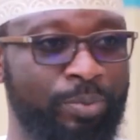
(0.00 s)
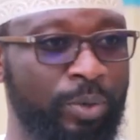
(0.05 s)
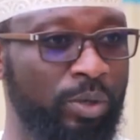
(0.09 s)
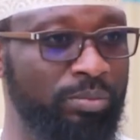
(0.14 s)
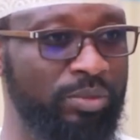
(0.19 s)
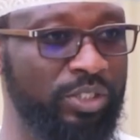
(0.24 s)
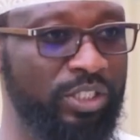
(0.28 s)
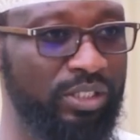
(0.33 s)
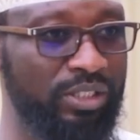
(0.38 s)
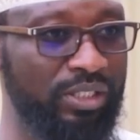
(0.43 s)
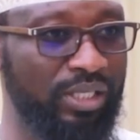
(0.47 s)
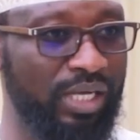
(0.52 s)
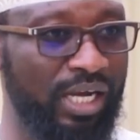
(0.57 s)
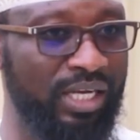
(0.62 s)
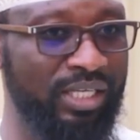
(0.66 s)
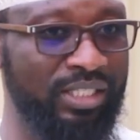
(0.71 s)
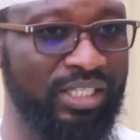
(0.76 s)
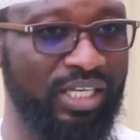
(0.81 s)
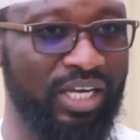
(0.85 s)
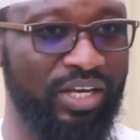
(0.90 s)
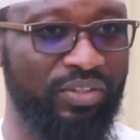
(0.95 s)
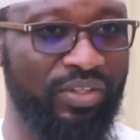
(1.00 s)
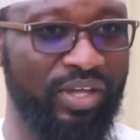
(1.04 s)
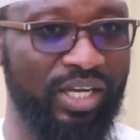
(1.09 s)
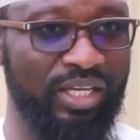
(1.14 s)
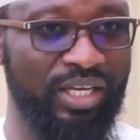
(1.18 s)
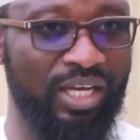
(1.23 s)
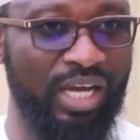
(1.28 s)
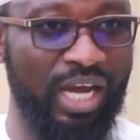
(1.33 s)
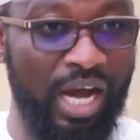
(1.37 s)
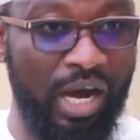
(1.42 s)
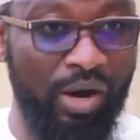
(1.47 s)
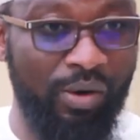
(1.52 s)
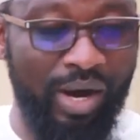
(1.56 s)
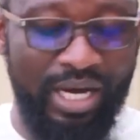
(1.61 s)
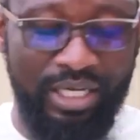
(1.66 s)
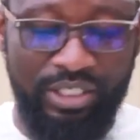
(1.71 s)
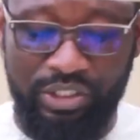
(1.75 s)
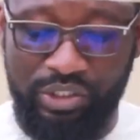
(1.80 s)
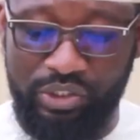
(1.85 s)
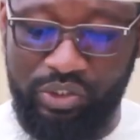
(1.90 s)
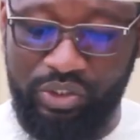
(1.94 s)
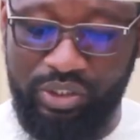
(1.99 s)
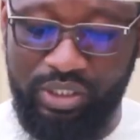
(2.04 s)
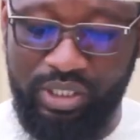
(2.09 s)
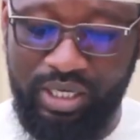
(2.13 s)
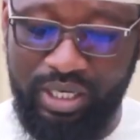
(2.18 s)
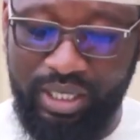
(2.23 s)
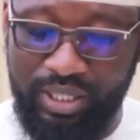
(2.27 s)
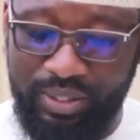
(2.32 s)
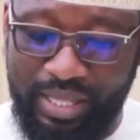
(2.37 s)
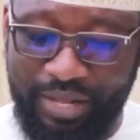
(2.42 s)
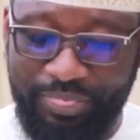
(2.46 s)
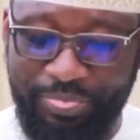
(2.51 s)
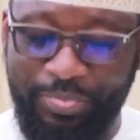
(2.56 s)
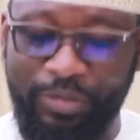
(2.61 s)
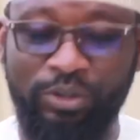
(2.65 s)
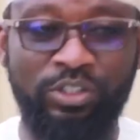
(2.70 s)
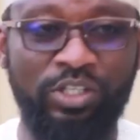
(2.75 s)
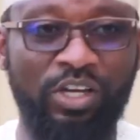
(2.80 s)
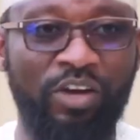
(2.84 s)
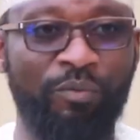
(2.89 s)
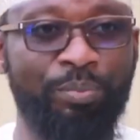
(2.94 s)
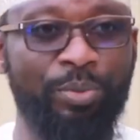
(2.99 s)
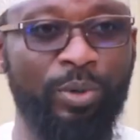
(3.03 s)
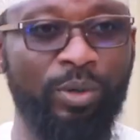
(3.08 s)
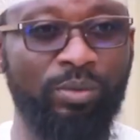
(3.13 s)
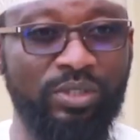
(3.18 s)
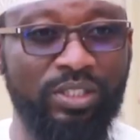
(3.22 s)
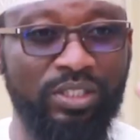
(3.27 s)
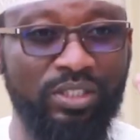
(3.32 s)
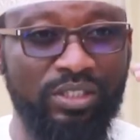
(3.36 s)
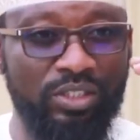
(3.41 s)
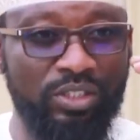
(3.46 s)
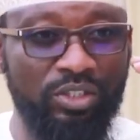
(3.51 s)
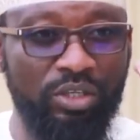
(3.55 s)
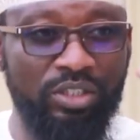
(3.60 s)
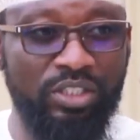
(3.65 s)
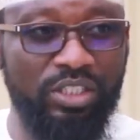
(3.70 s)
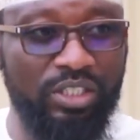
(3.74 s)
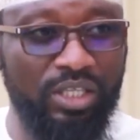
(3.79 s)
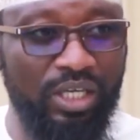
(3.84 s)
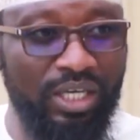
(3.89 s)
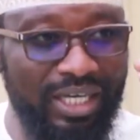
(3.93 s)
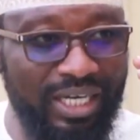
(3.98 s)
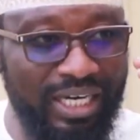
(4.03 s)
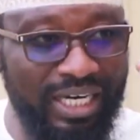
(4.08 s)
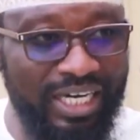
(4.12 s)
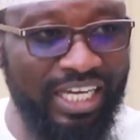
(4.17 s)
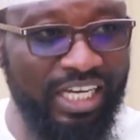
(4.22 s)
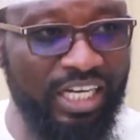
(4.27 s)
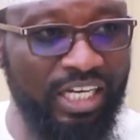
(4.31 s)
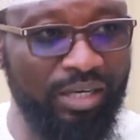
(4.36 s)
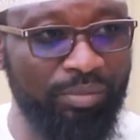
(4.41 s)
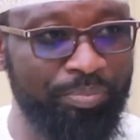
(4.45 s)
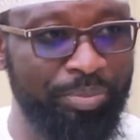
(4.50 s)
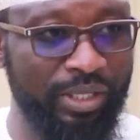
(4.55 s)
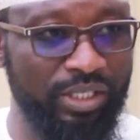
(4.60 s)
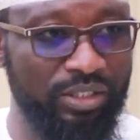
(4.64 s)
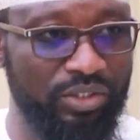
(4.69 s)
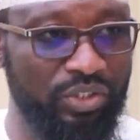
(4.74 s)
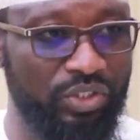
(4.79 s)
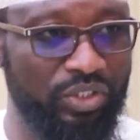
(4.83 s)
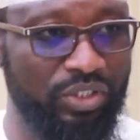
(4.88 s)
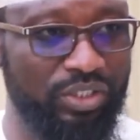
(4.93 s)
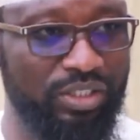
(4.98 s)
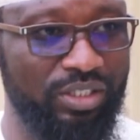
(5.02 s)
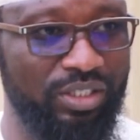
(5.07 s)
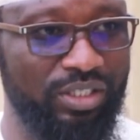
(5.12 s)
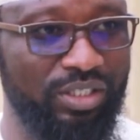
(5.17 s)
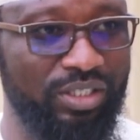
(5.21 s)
prompting, alaysa kadhalik, hawajis, they are thoughts of promptings, not real beings.